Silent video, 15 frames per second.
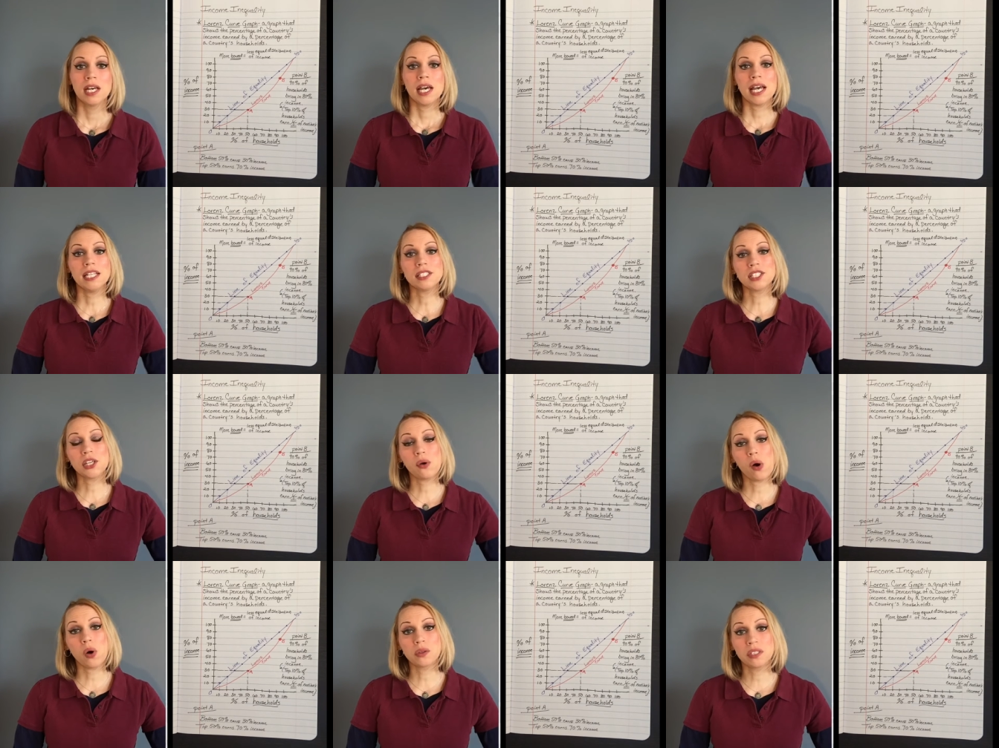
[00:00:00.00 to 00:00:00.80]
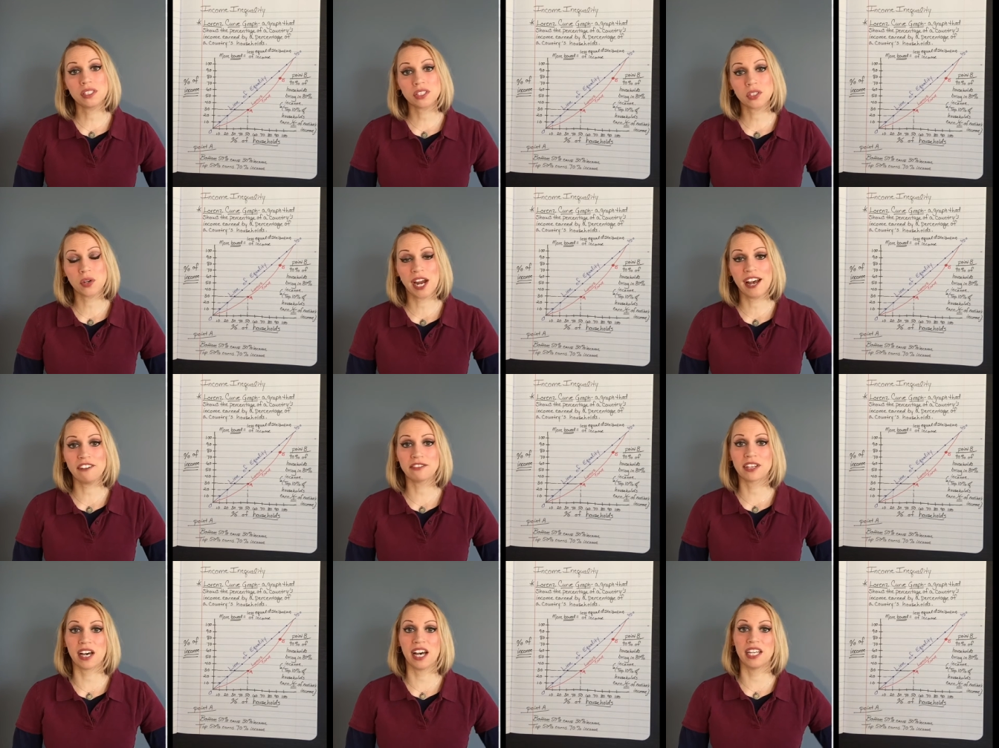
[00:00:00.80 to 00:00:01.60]
And so on this
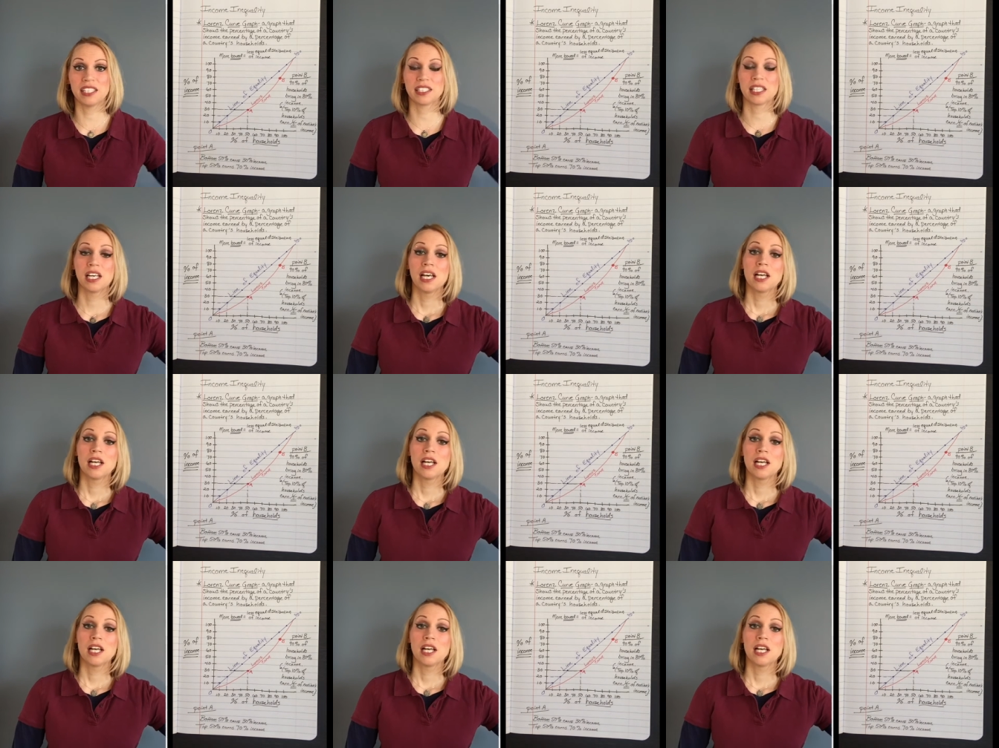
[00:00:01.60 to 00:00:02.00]
graph, guys,